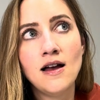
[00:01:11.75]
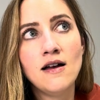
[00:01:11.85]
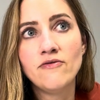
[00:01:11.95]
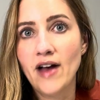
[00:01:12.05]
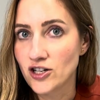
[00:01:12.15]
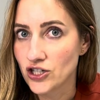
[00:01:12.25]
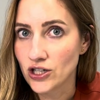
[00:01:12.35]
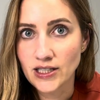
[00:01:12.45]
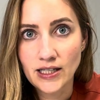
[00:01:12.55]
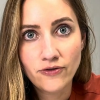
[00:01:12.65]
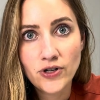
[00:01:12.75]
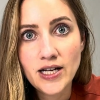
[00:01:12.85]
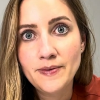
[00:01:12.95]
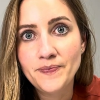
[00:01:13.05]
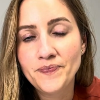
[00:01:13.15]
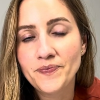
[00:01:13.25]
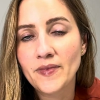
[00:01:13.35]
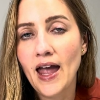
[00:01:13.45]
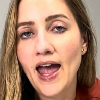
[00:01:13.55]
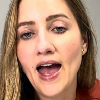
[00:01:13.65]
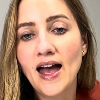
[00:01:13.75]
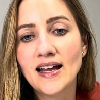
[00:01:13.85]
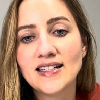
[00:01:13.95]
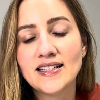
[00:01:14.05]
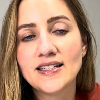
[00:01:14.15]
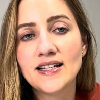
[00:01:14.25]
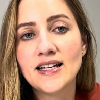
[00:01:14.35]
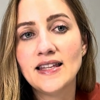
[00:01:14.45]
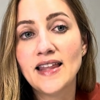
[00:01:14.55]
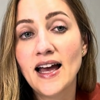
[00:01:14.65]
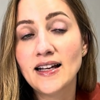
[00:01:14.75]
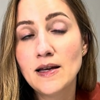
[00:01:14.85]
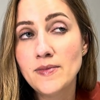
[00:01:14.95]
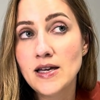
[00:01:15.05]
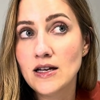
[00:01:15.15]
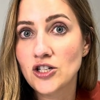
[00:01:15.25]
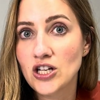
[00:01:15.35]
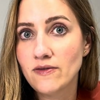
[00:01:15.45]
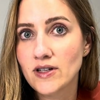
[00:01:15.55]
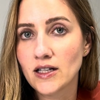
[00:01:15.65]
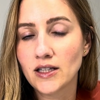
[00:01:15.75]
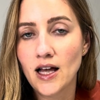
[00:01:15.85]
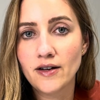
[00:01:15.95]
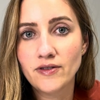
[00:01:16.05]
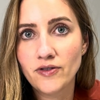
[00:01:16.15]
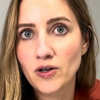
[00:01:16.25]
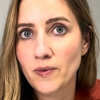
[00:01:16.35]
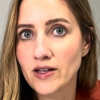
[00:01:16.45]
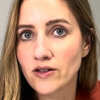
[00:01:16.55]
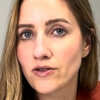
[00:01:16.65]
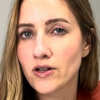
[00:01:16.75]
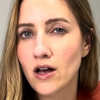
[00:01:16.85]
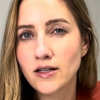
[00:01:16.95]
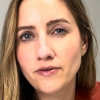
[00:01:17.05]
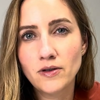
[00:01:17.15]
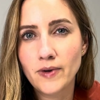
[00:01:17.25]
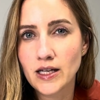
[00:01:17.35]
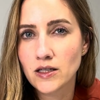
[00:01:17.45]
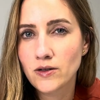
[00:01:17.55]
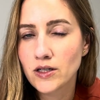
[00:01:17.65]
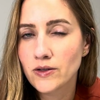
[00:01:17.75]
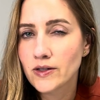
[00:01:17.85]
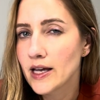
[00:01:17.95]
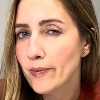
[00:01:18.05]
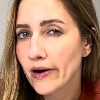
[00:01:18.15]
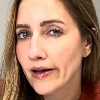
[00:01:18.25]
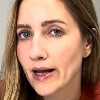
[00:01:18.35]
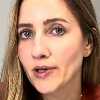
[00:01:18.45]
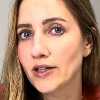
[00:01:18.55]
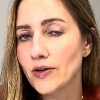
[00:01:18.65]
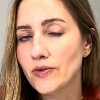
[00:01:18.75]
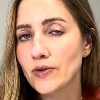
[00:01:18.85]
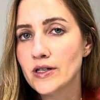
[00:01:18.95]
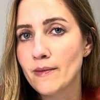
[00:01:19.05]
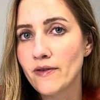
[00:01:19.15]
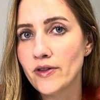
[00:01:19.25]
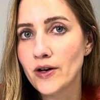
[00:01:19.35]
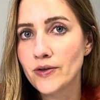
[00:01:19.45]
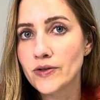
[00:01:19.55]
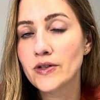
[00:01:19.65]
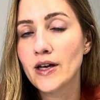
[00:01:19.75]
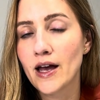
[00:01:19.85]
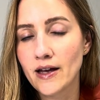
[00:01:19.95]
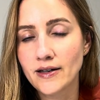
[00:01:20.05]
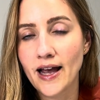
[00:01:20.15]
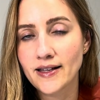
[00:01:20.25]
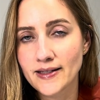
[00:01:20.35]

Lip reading: vaginal delivery. And that can be achieved in a lot of different ways. There's all different ways to induce labor, and I'm going to go through some of those next.